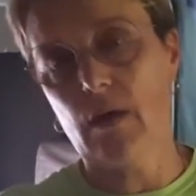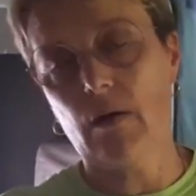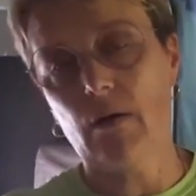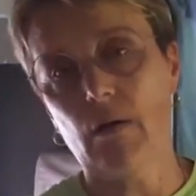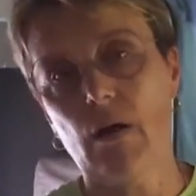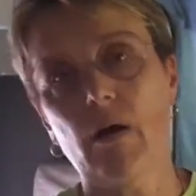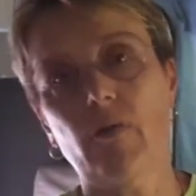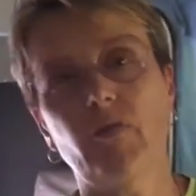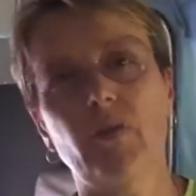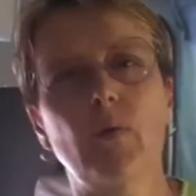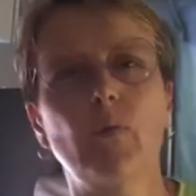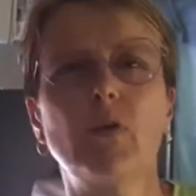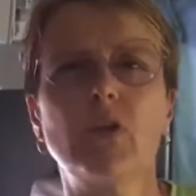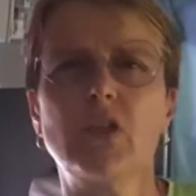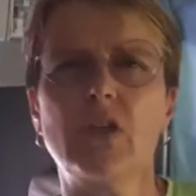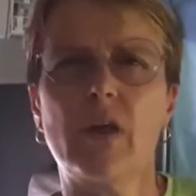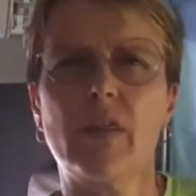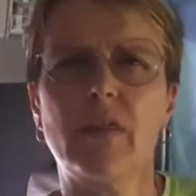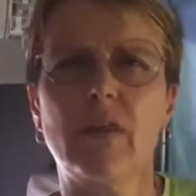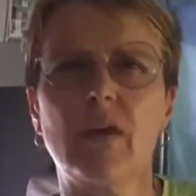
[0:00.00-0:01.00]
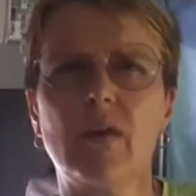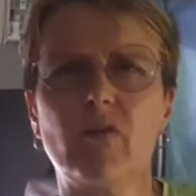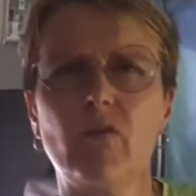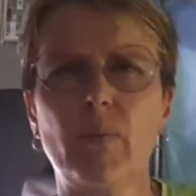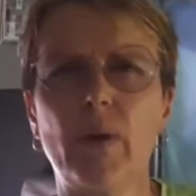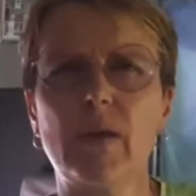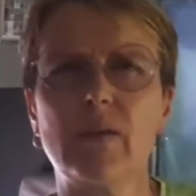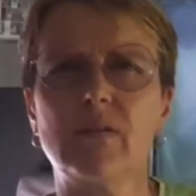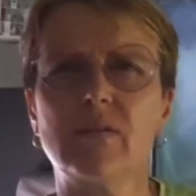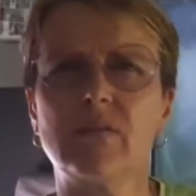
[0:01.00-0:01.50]
RV, which I think is
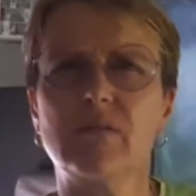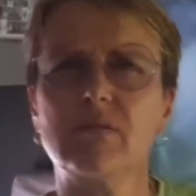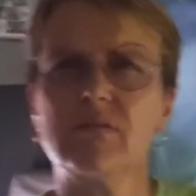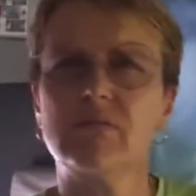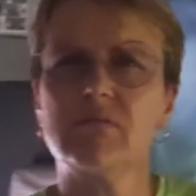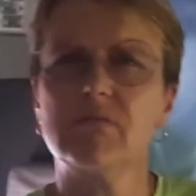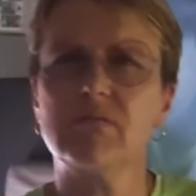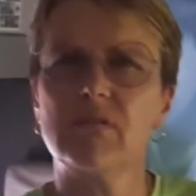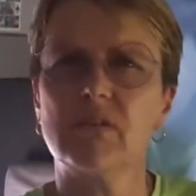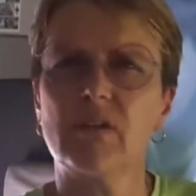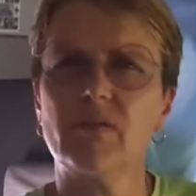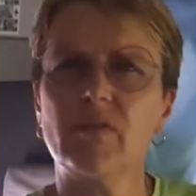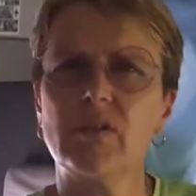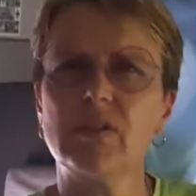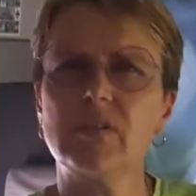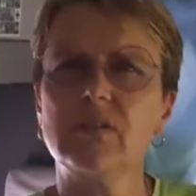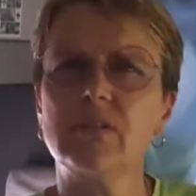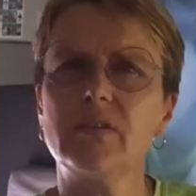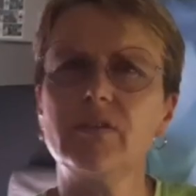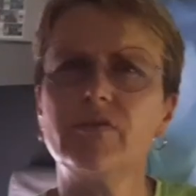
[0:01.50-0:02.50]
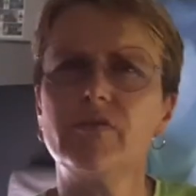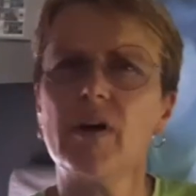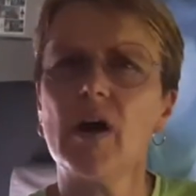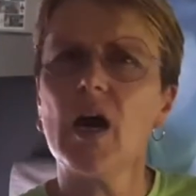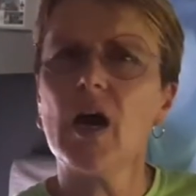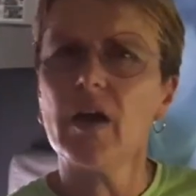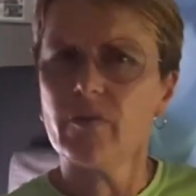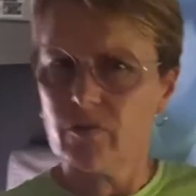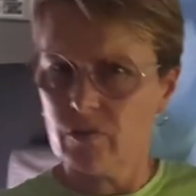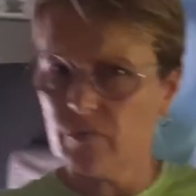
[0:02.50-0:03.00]
about
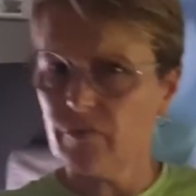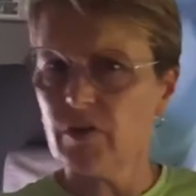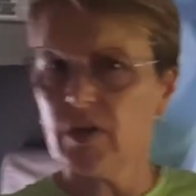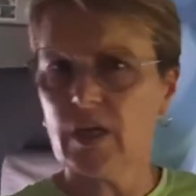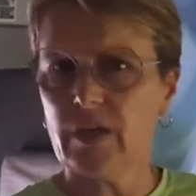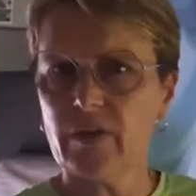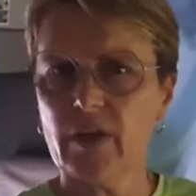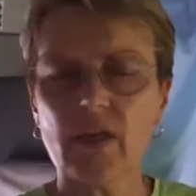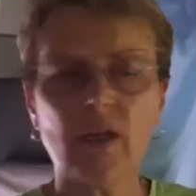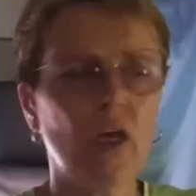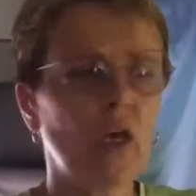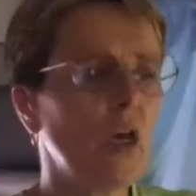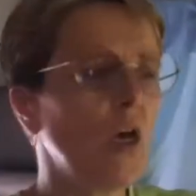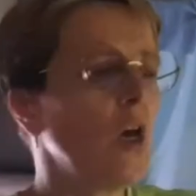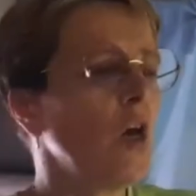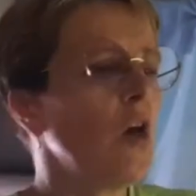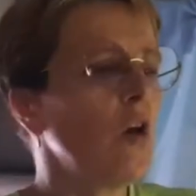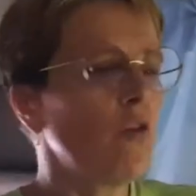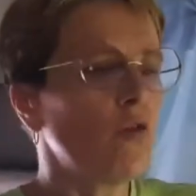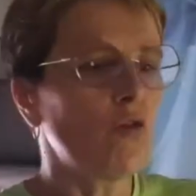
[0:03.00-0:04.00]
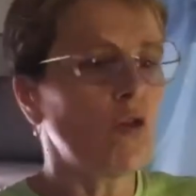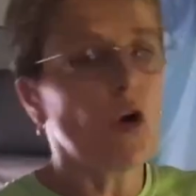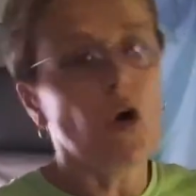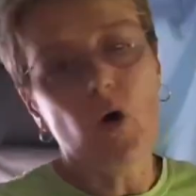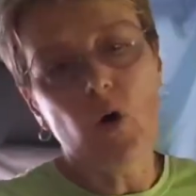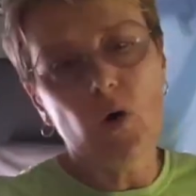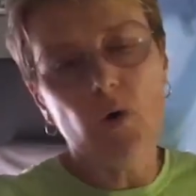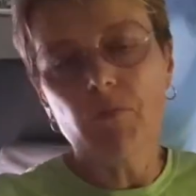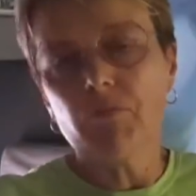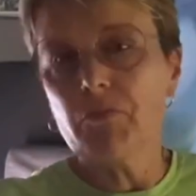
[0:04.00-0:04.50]
75, something like that.
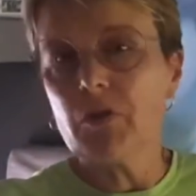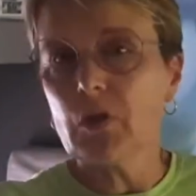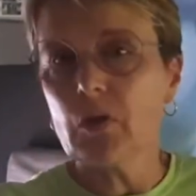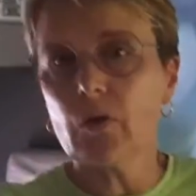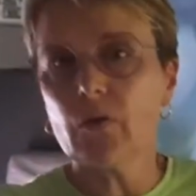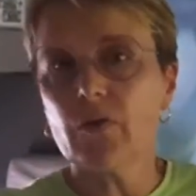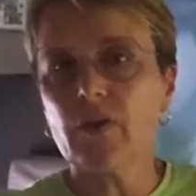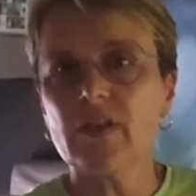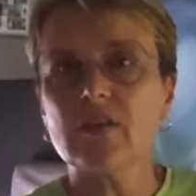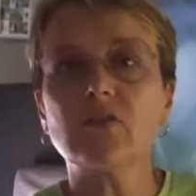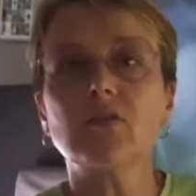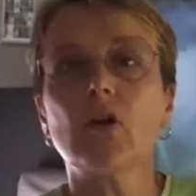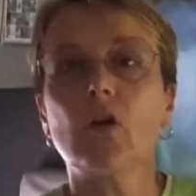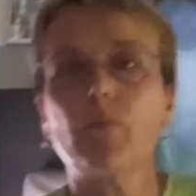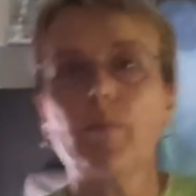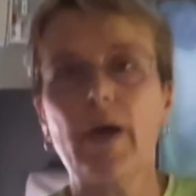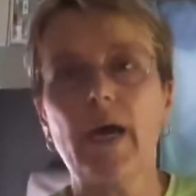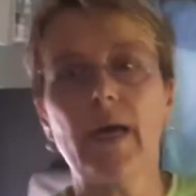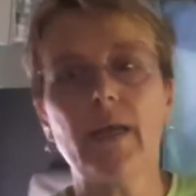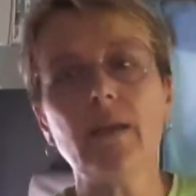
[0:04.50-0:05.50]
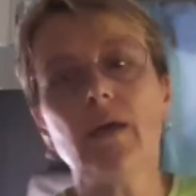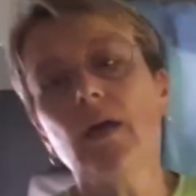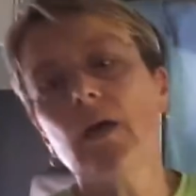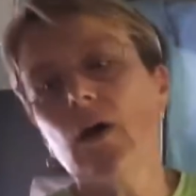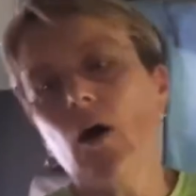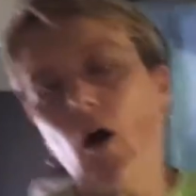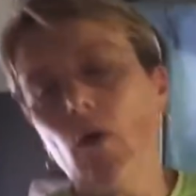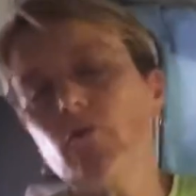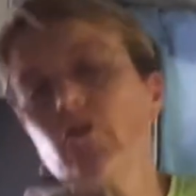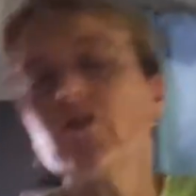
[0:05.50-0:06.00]
So, you know, that's not bad.
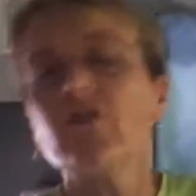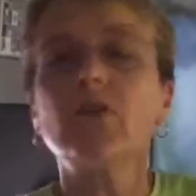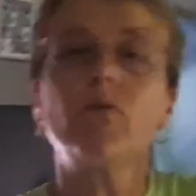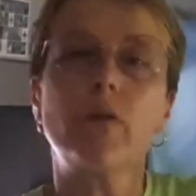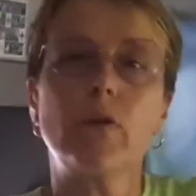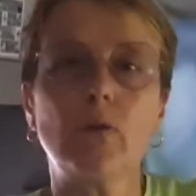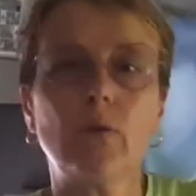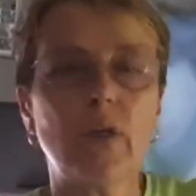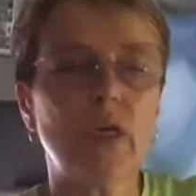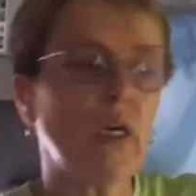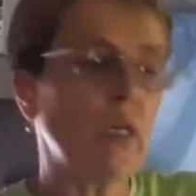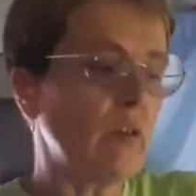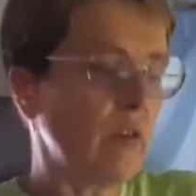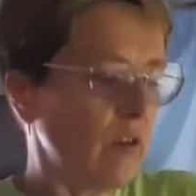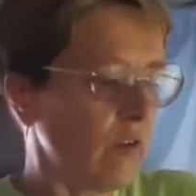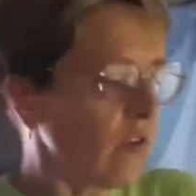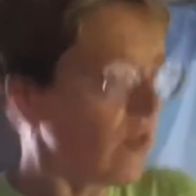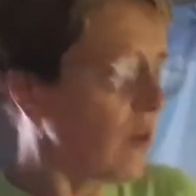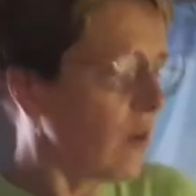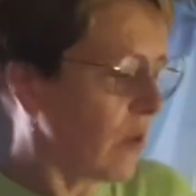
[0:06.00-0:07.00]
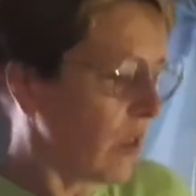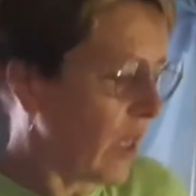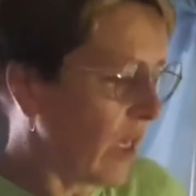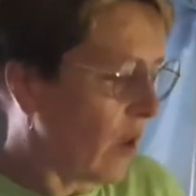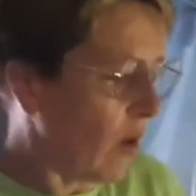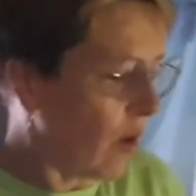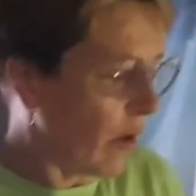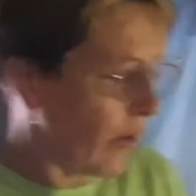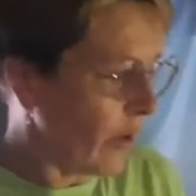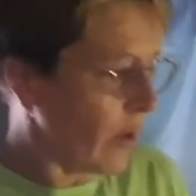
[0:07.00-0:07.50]
Obviously during the day it is going to get
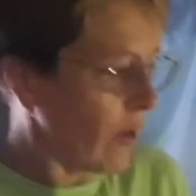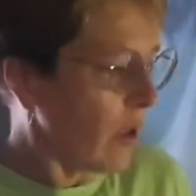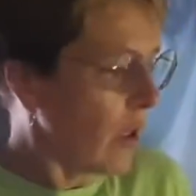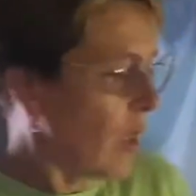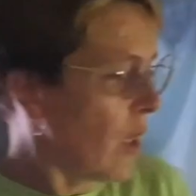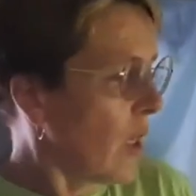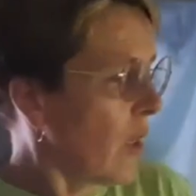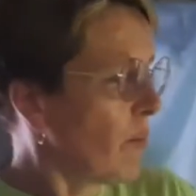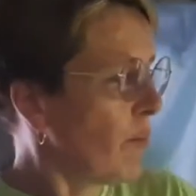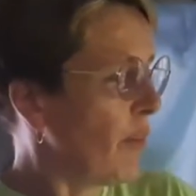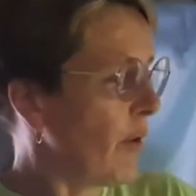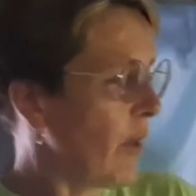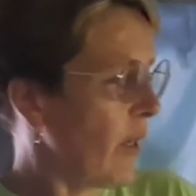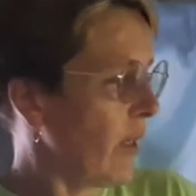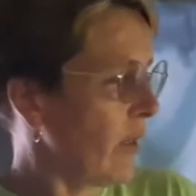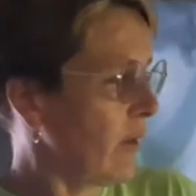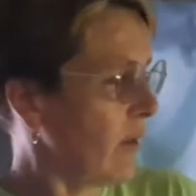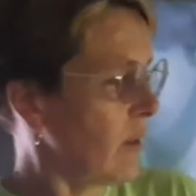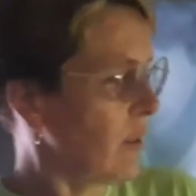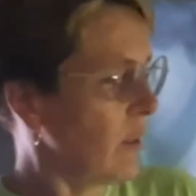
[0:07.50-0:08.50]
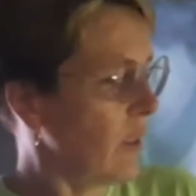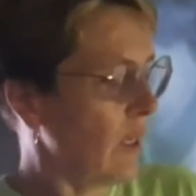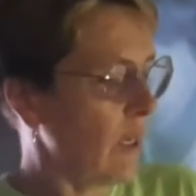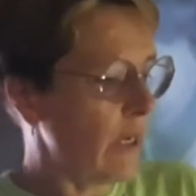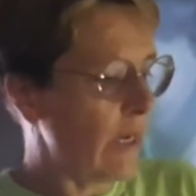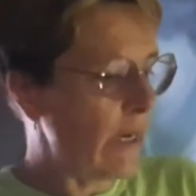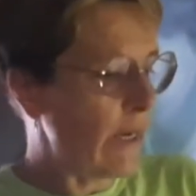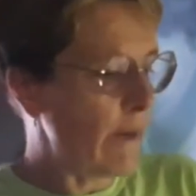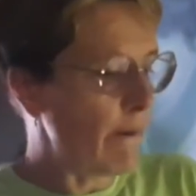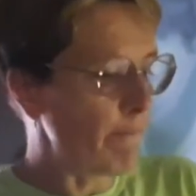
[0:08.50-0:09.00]
hotter, but
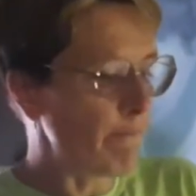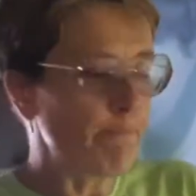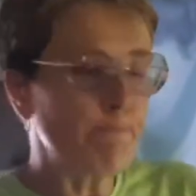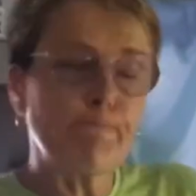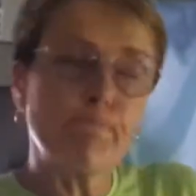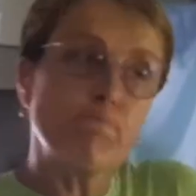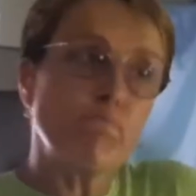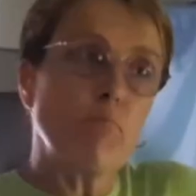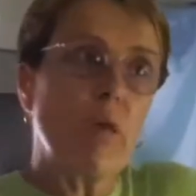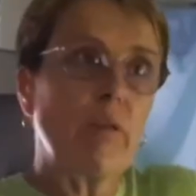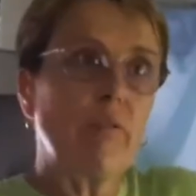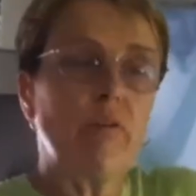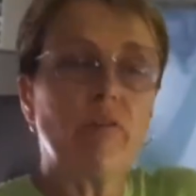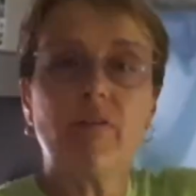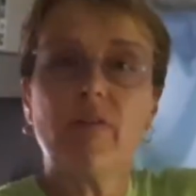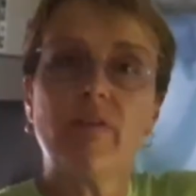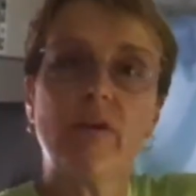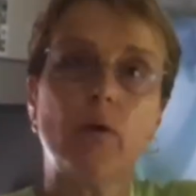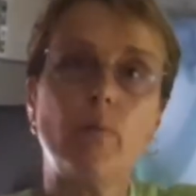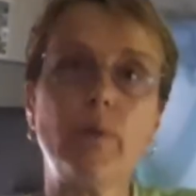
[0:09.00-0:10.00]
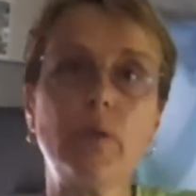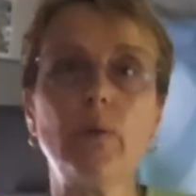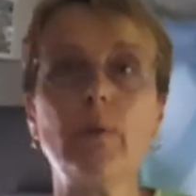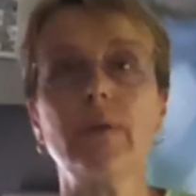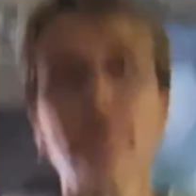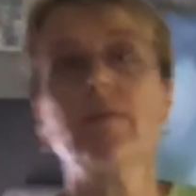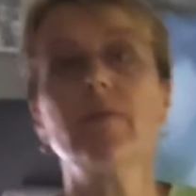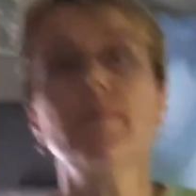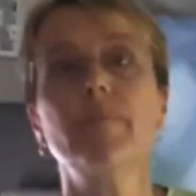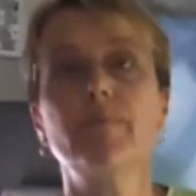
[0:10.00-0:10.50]
this is how we do
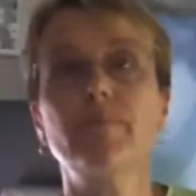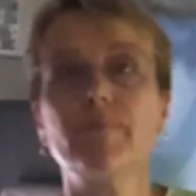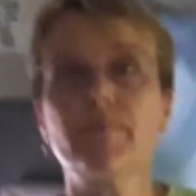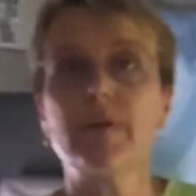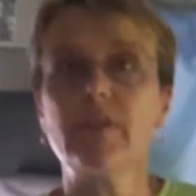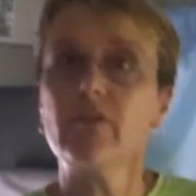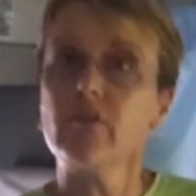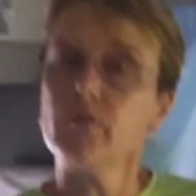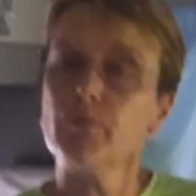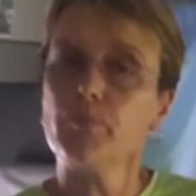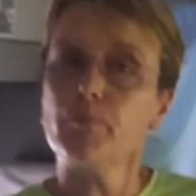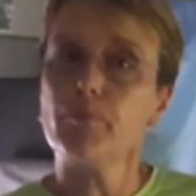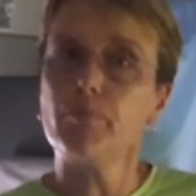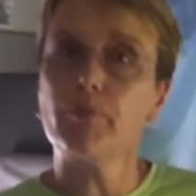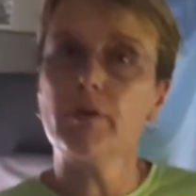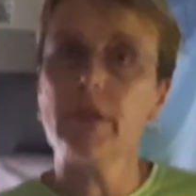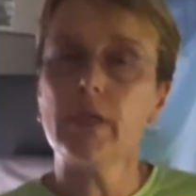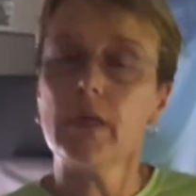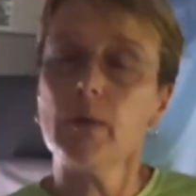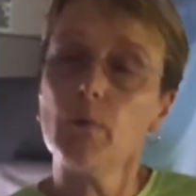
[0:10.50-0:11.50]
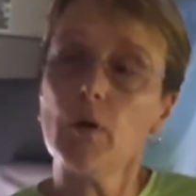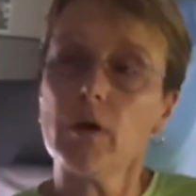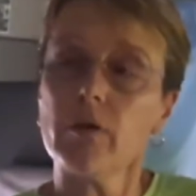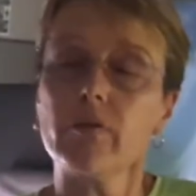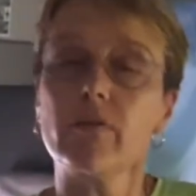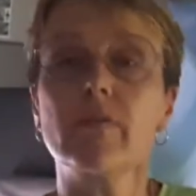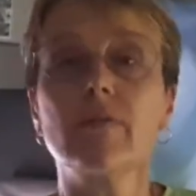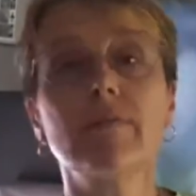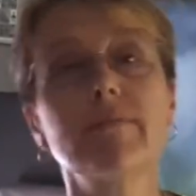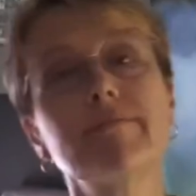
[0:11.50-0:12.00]
it. It works.